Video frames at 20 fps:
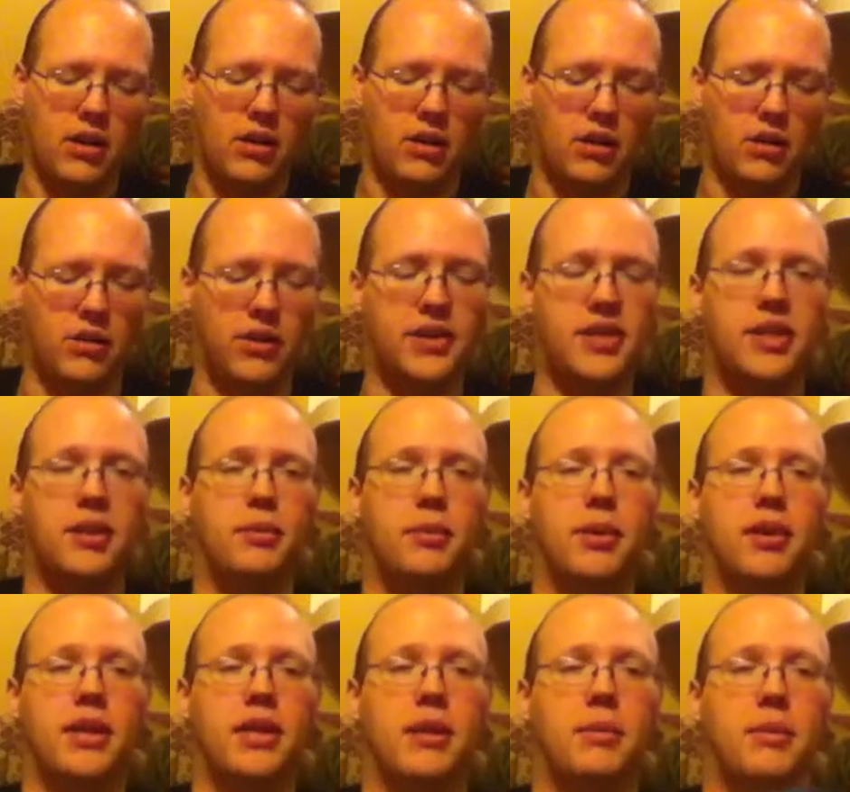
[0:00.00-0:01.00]
A recent
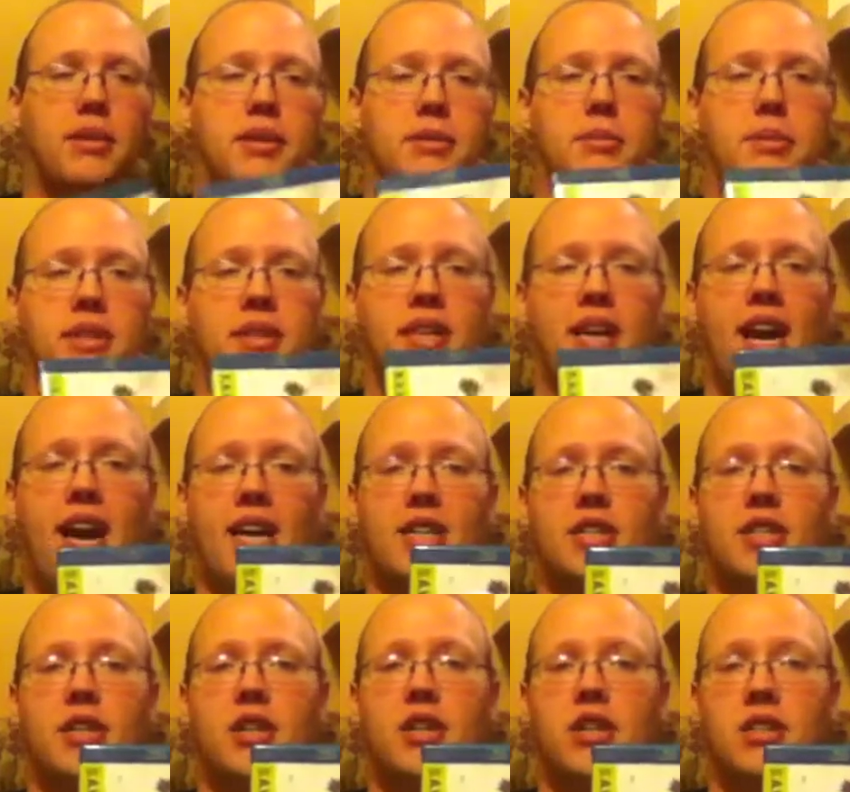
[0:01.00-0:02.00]
pickup has been
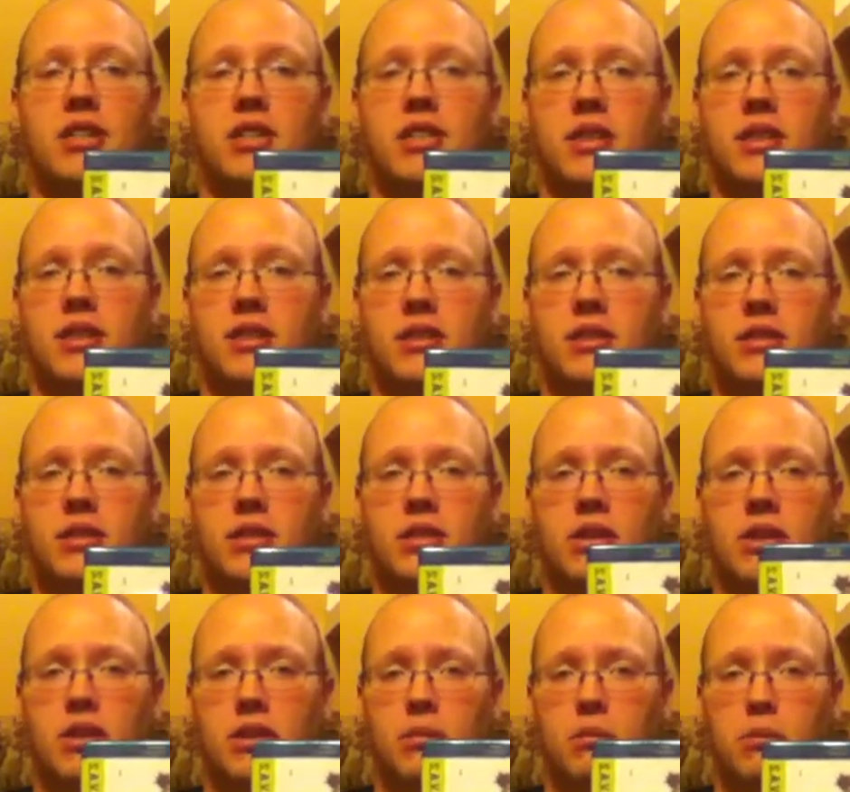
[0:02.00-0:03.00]
Cash Earned Sins
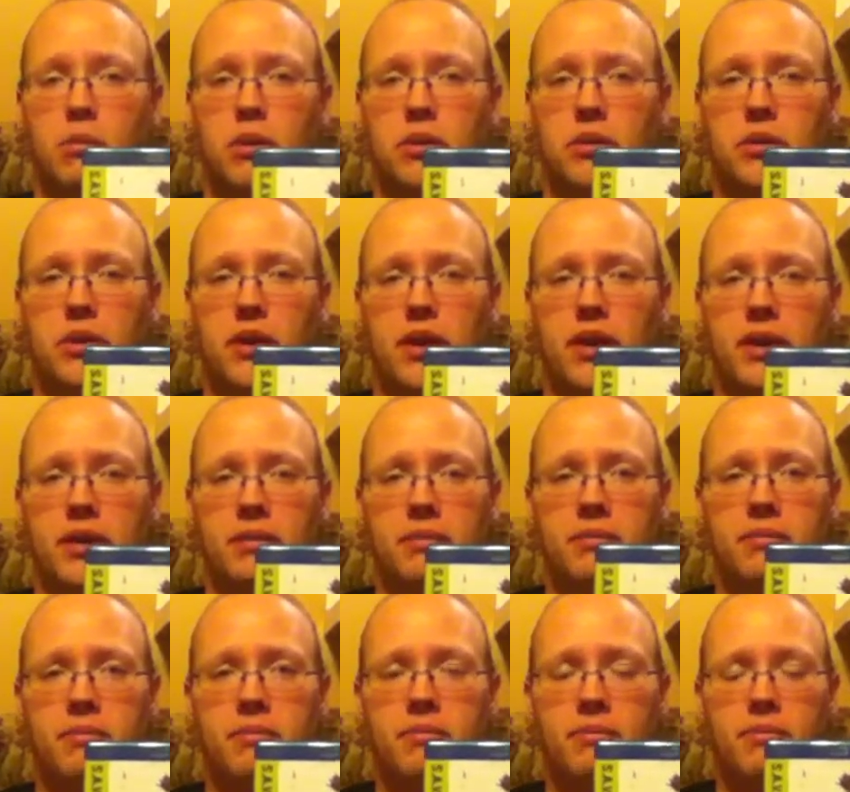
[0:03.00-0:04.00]
on Blu-ray.
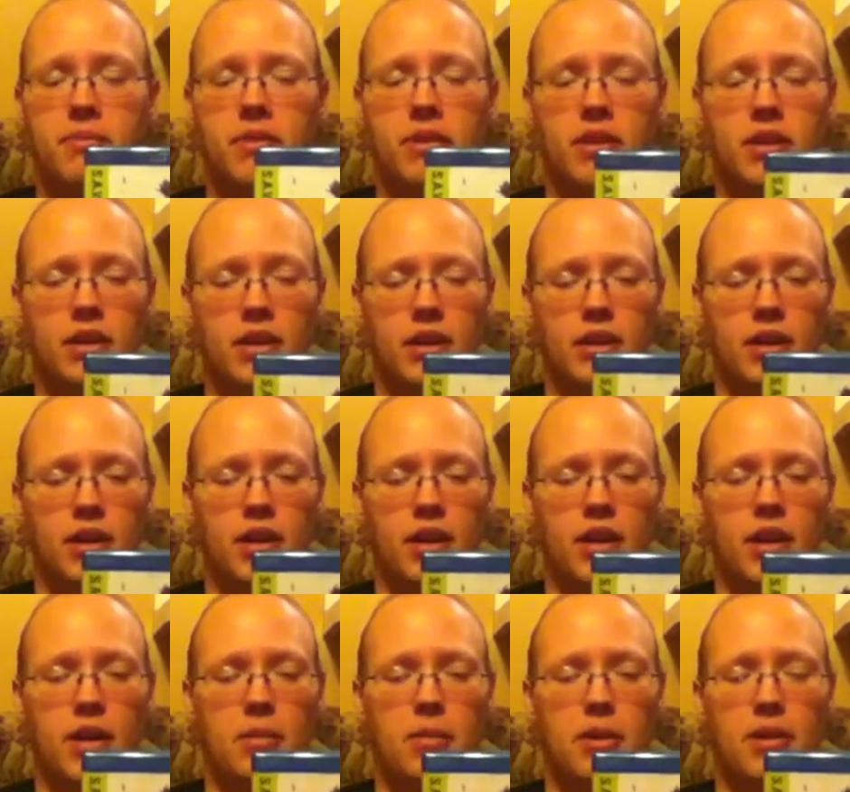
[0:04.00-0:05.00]

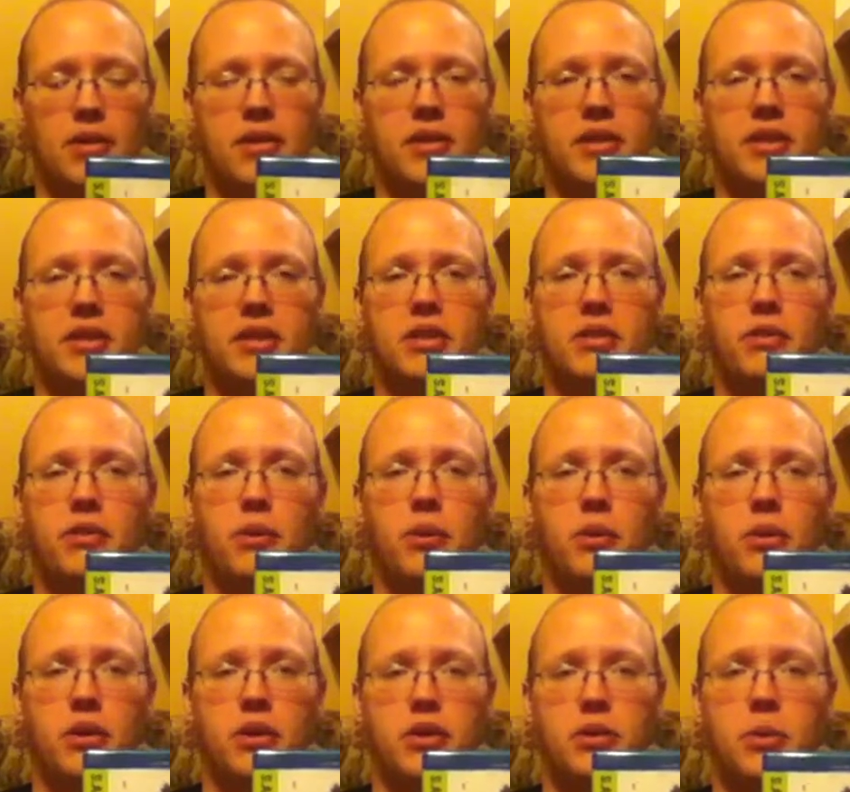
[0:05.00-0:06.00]
I bought this
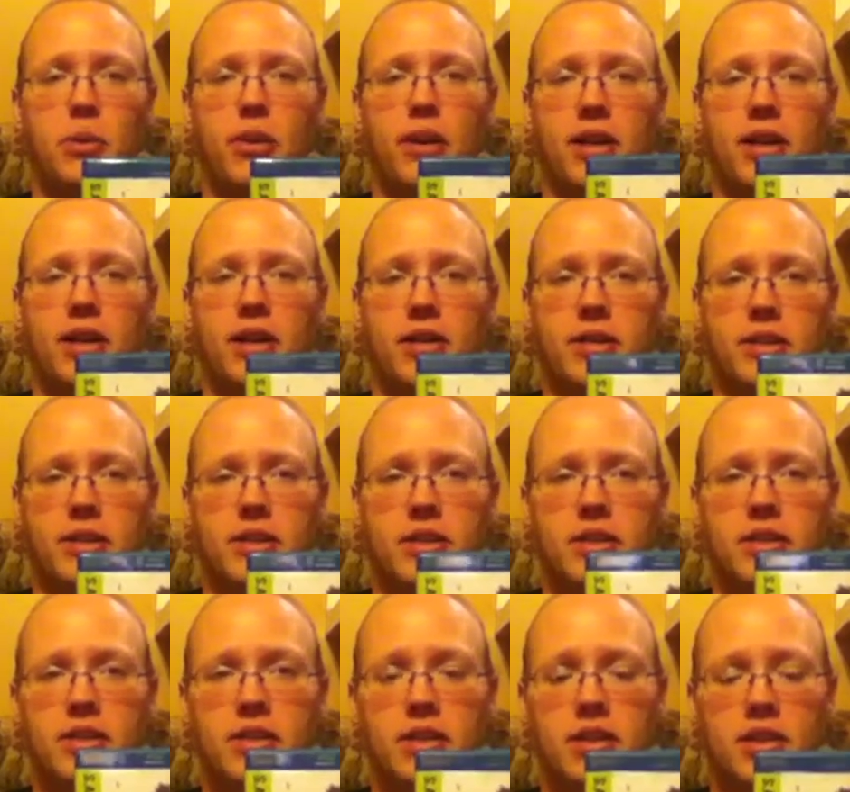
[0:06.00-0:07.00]
for
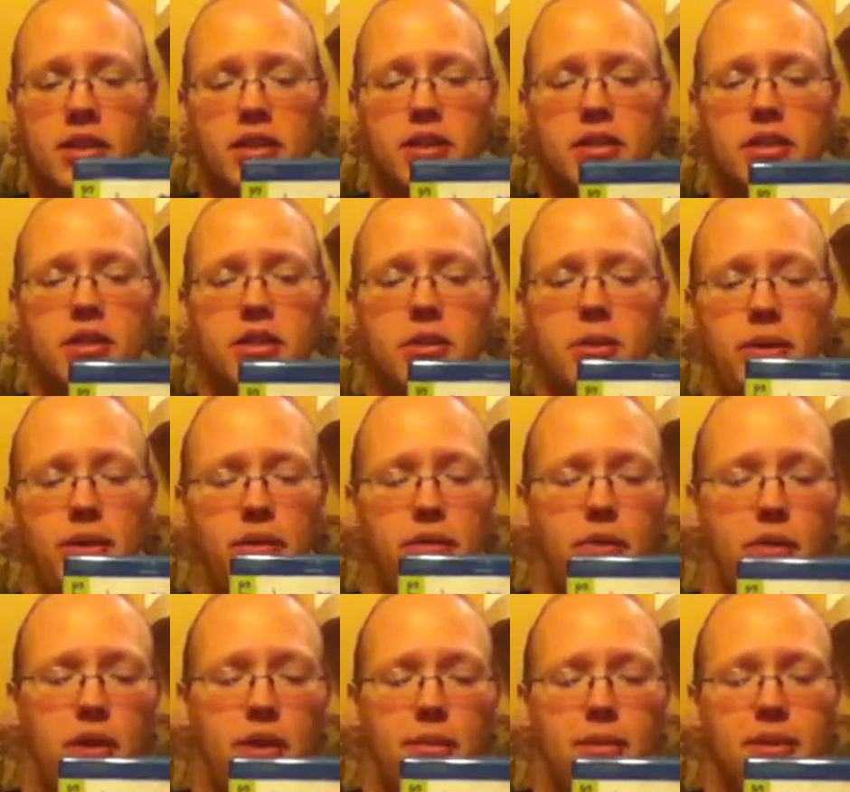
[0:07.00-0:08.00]
$20. It's a
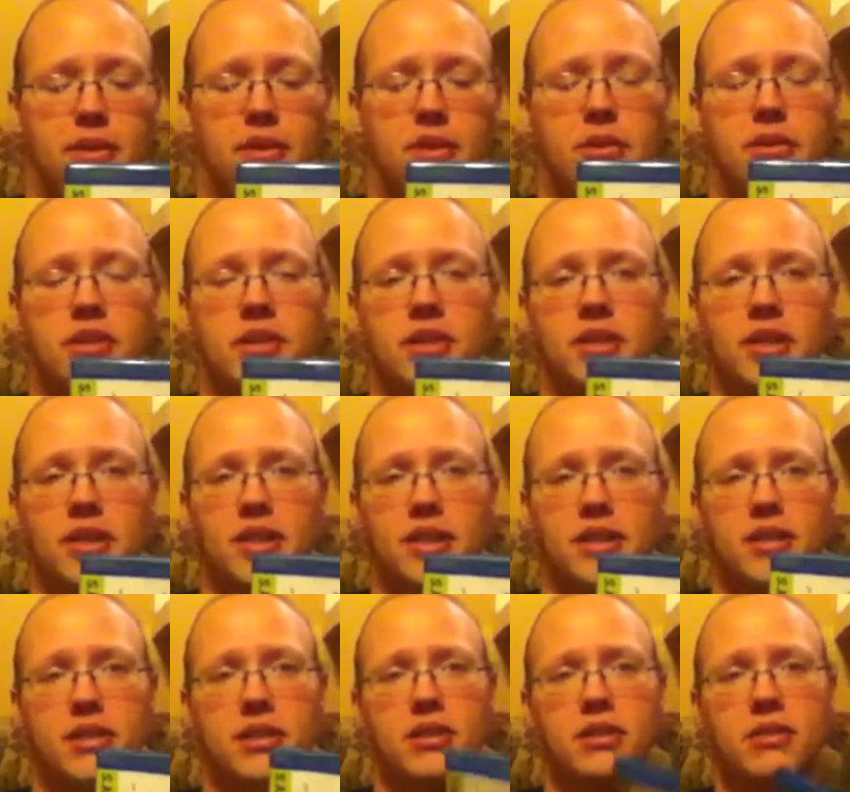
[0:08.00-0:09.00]
24 episode
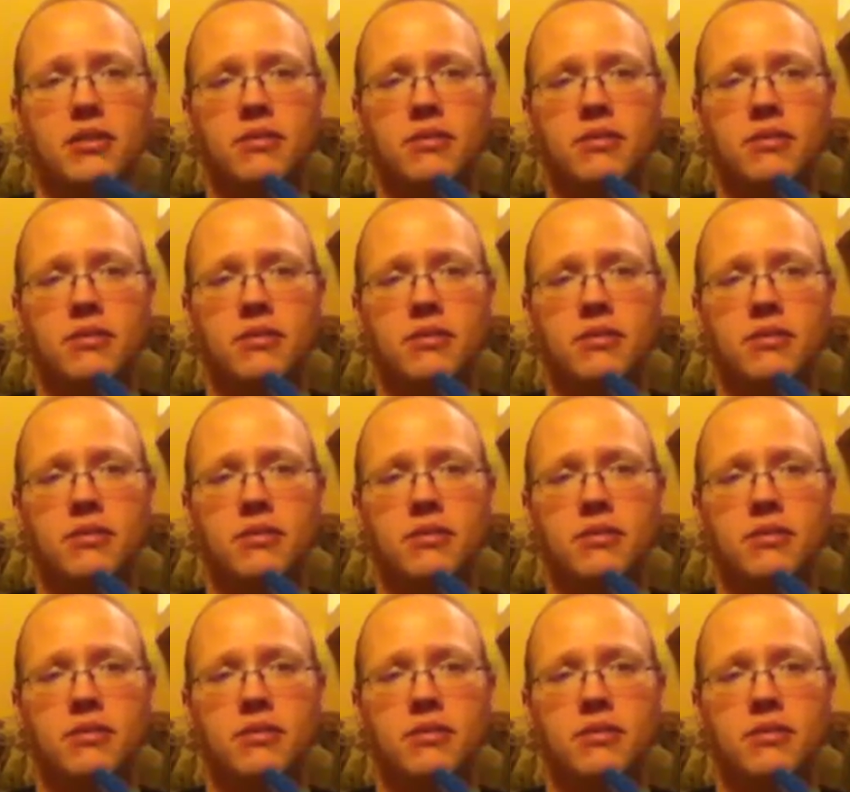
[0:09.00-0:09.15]
series.